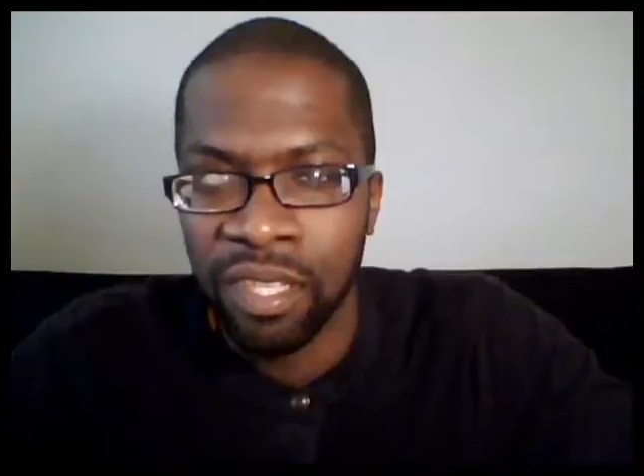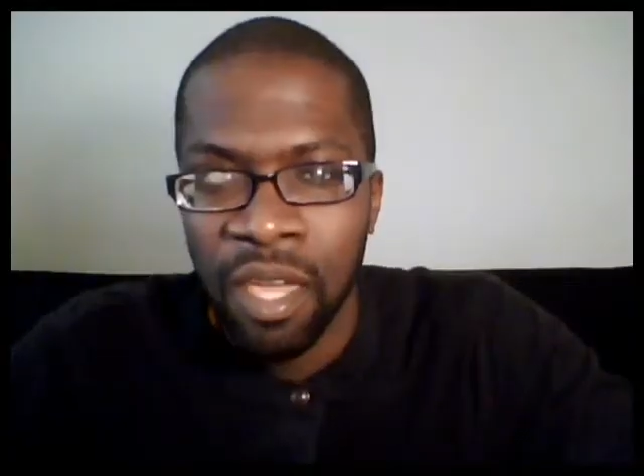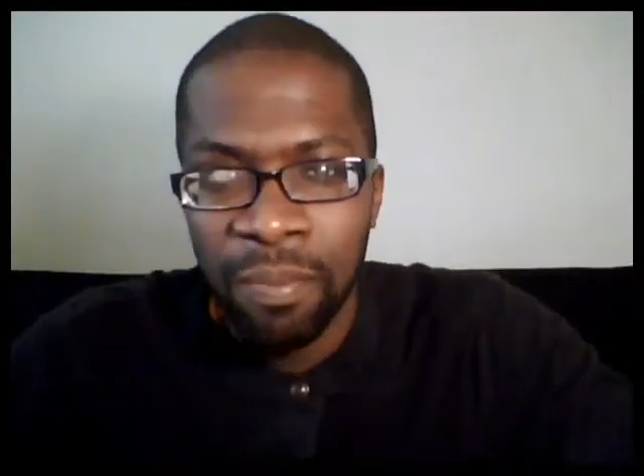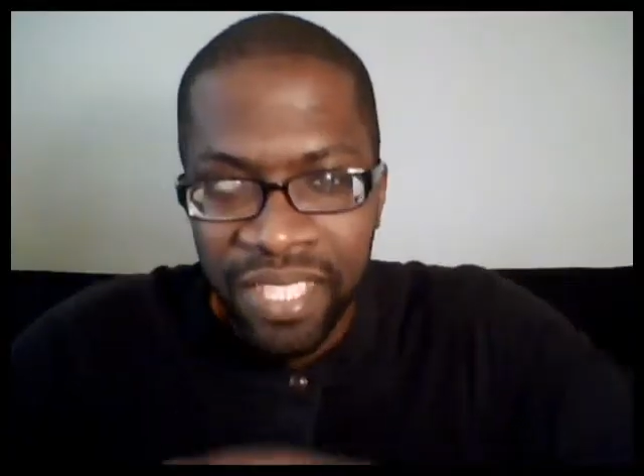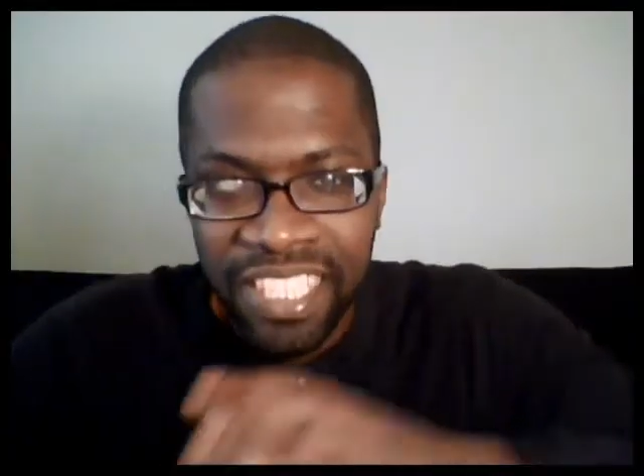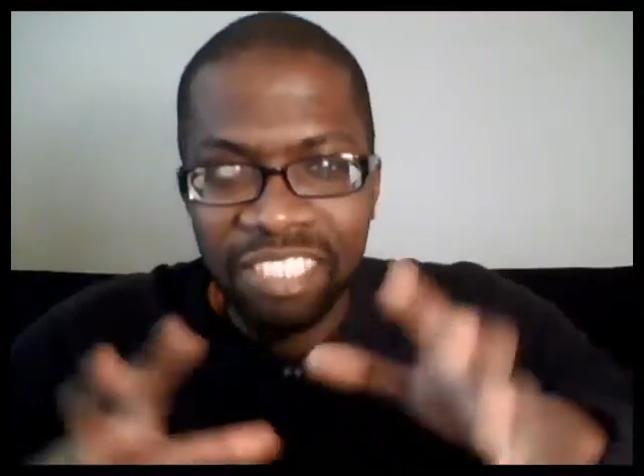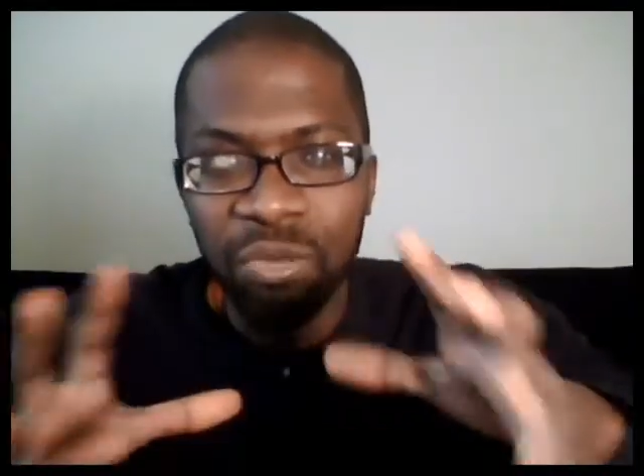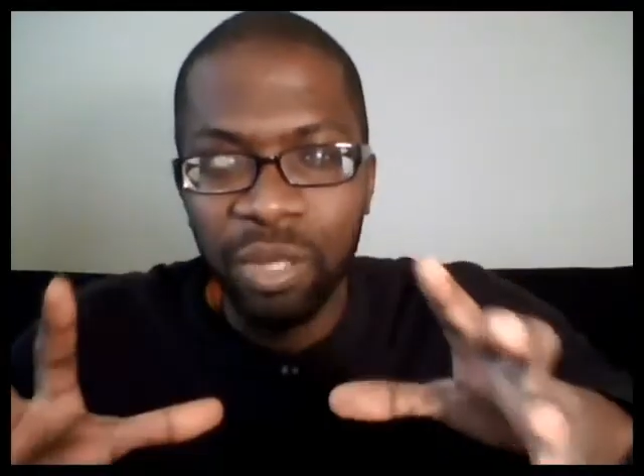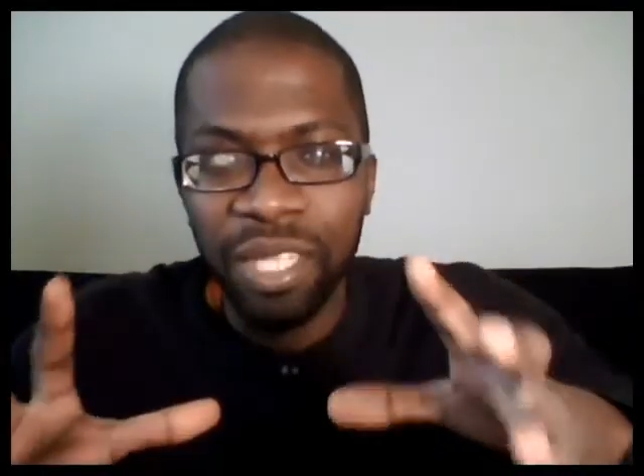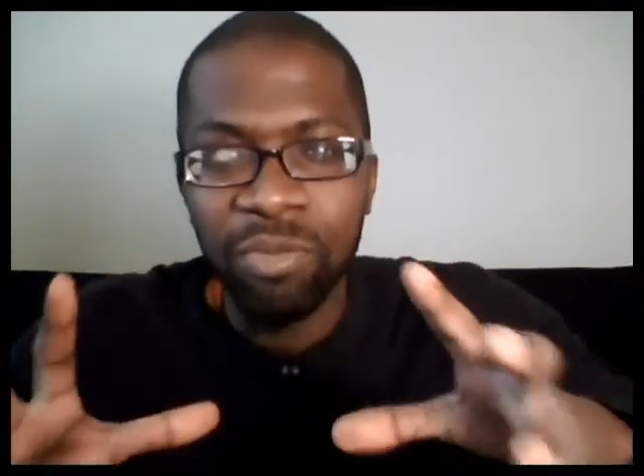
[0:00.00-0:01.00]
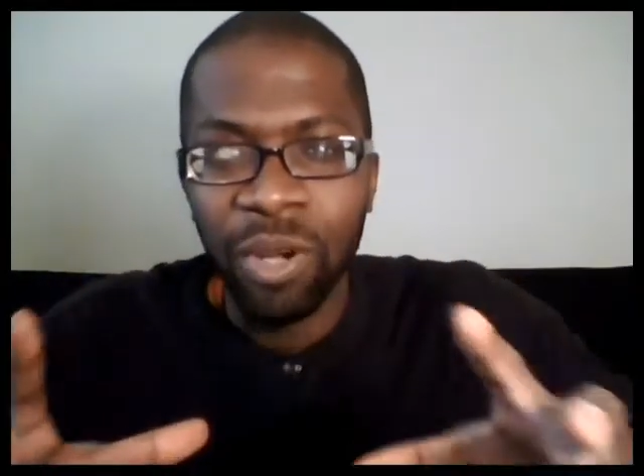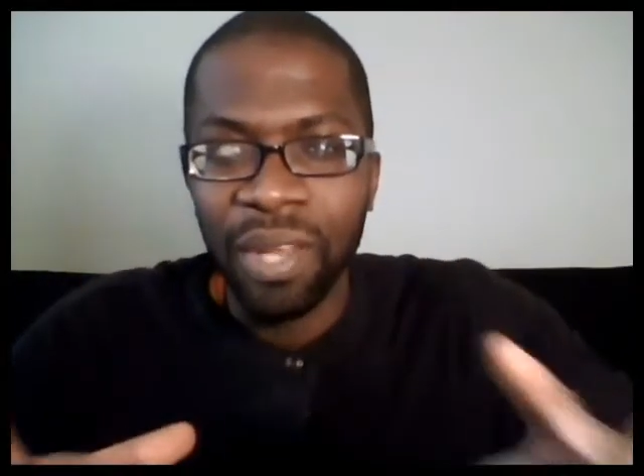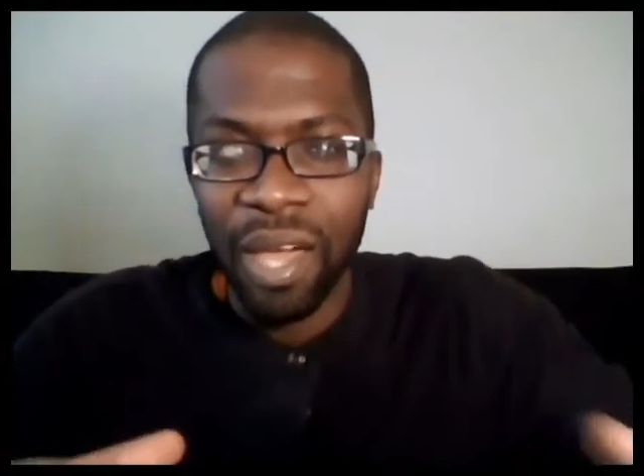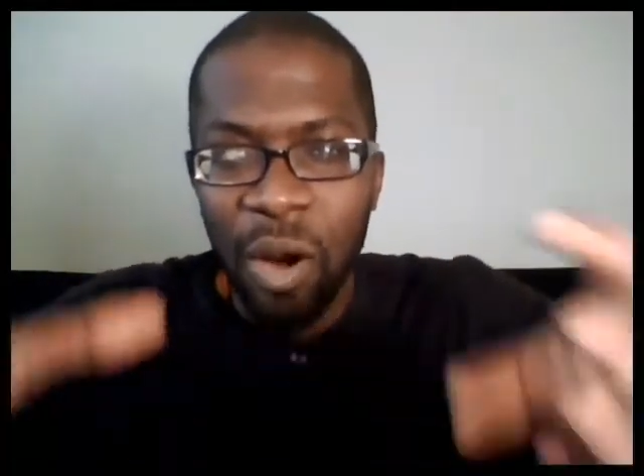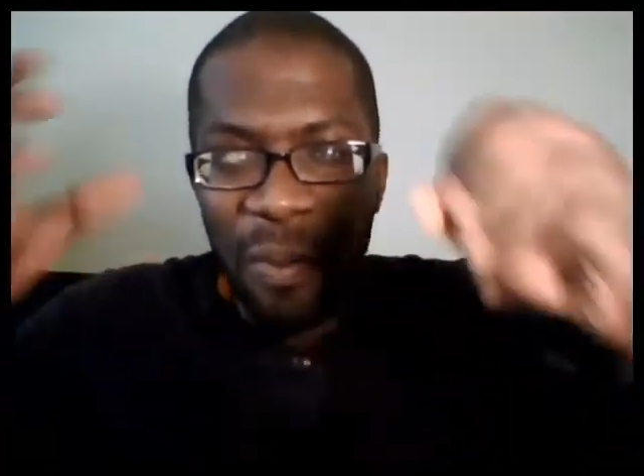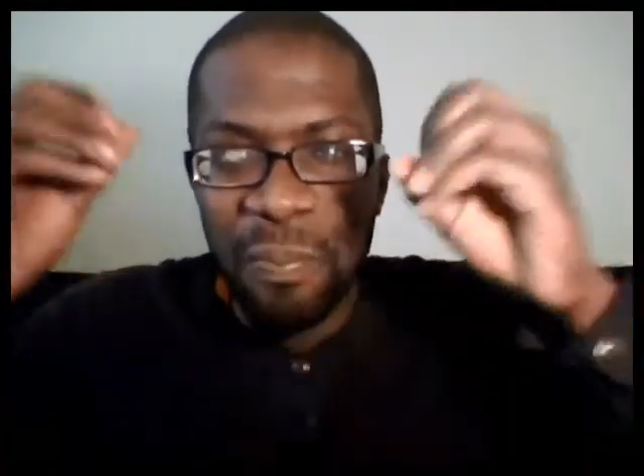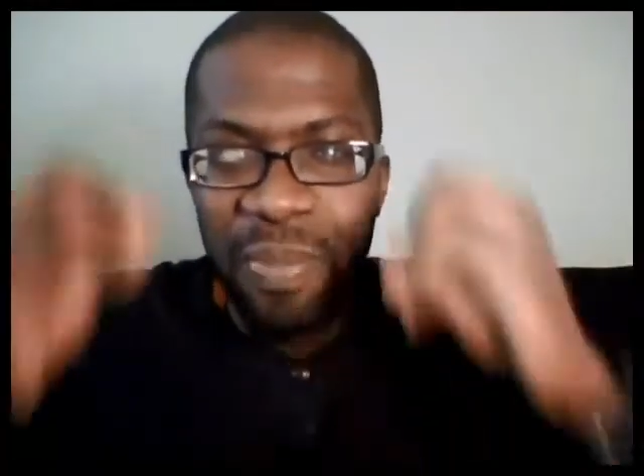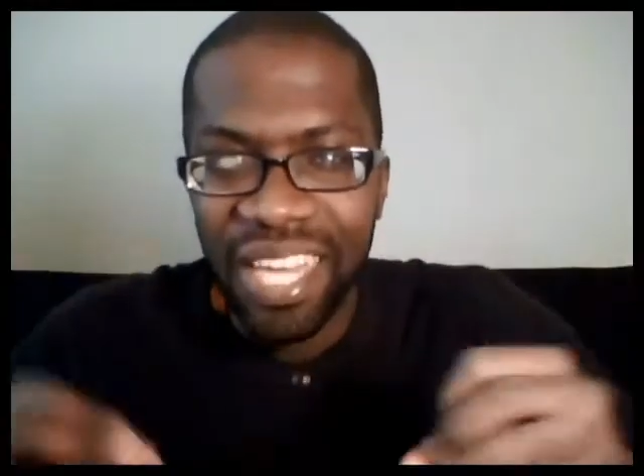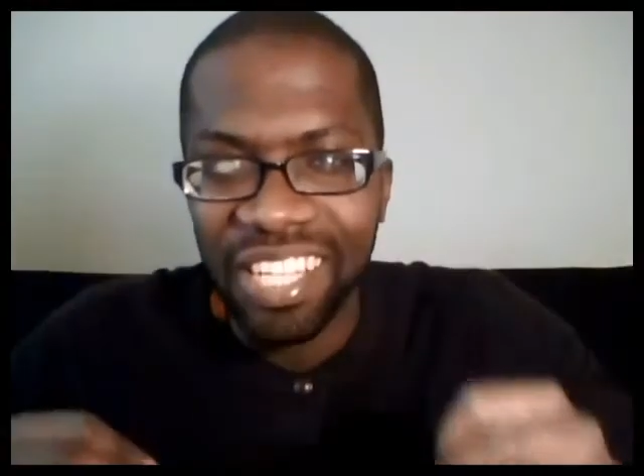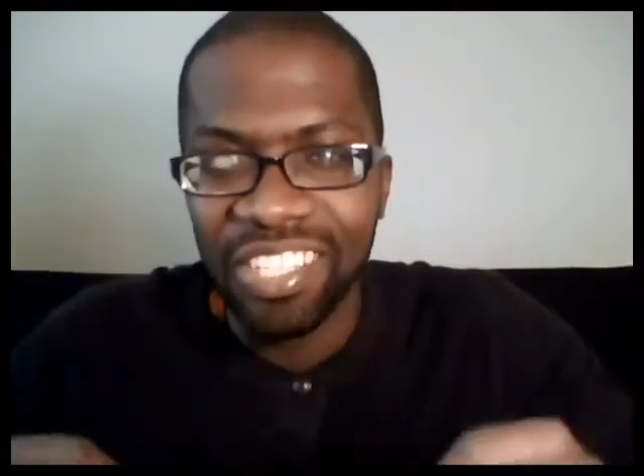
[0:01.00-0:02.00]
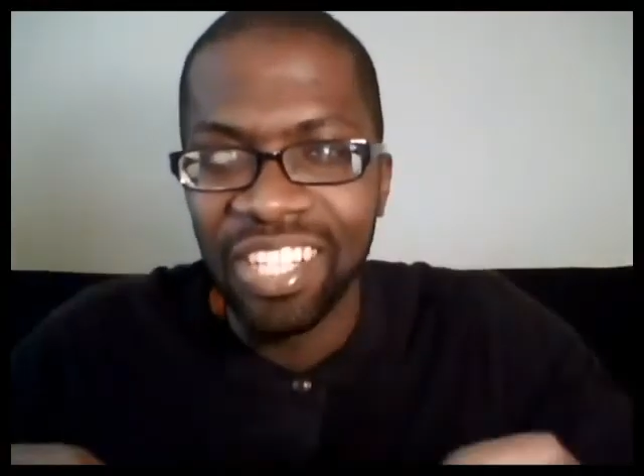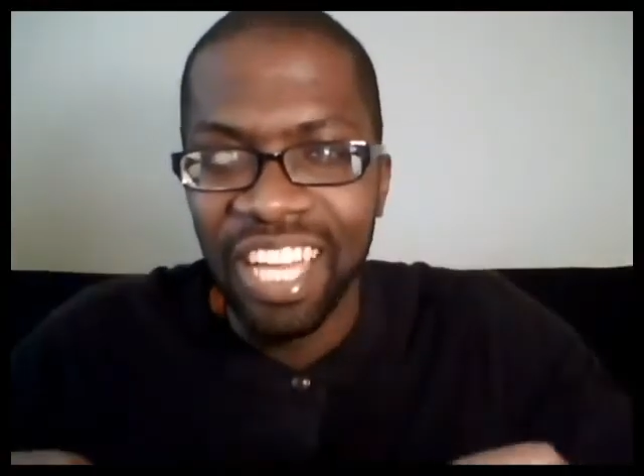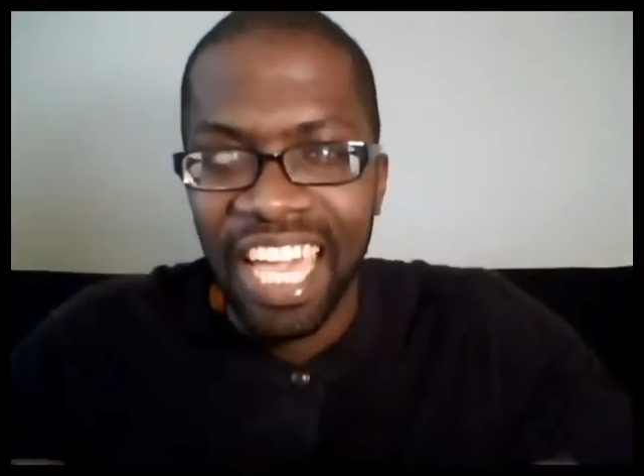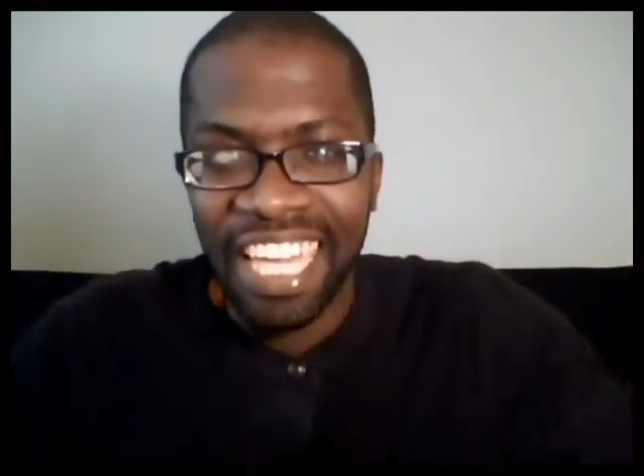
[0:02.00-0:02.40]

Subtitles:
Because we wrote our own bill